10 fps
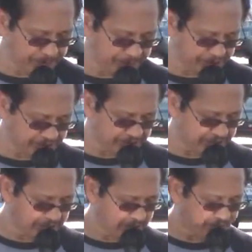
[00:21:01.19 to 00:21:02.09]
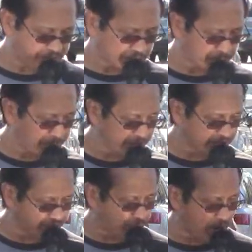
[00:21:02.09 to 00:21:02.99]
Peter, uh, 1
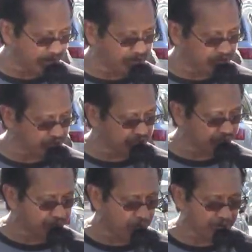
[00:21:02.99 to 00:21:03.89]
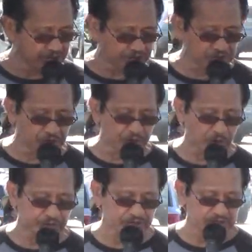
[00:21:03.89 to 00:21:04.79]
Peter 1, 3 to 4. It's in your notes.